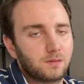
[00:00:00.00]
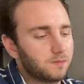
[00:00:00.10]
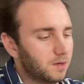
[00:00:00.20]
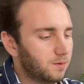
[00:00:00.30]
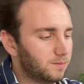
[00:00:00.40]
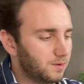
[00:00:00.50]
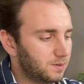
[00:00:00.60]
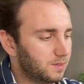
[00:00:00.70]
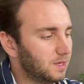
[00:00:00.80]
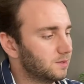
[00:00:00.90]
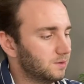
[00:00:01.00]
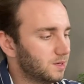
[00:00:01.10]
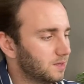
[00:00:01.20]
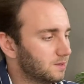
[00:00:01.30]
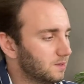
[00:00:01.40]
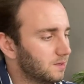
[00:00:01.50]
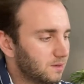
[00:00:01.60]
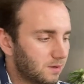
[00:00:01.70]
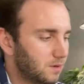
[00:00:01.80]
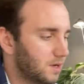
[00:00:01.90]
obviously, as you can see, the
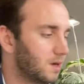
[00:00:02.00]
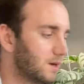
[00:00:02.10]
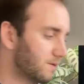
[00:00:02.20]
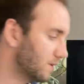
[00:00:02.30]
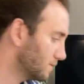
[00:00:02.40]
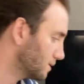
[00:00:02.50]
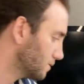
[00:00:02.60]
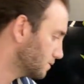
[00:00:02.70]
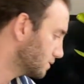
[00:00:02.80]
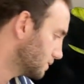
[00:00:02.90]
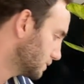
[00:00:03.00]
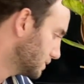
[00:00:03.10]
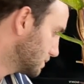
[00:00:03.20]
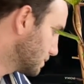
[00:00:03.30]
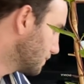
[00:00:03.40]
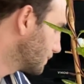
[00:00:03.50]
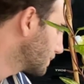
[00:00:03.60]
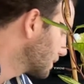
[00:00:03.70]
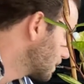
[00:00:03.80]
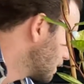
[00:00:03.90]
Hoya arrived in good condition.
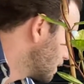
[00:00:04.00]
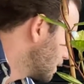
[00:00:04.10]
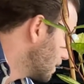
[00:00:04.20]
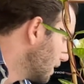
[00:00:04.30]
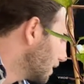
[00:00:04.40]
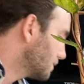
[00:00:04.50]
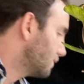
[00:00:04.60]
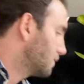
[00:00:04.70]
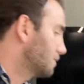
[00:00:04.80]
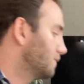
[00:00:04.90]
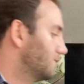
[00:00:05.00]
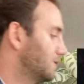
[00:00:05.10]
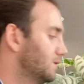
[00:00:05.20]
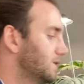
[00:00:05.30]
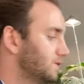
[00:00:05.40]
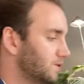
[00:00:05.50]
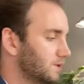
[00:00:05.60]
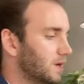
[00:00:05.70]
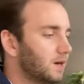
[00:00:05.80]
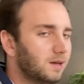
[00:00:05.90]
And for the Philodendron
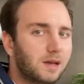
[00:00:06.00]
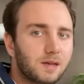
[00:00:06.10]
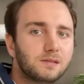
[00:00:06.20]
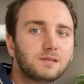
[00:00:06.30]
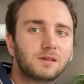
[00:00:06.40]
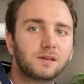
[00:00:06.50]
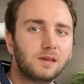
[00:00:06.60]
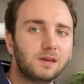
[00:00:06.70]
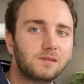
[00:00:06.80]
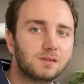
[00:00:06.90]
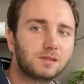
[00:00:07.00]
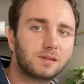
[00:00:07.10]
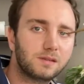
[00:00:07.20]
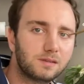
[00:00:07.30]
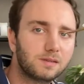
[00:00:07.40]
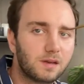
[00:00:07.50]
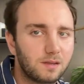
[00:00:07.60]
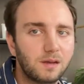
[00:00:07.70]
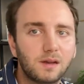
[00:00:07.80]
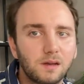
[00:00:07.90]
Gigas, here it is,
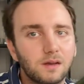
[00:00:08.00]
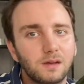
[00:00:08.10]
ta-da!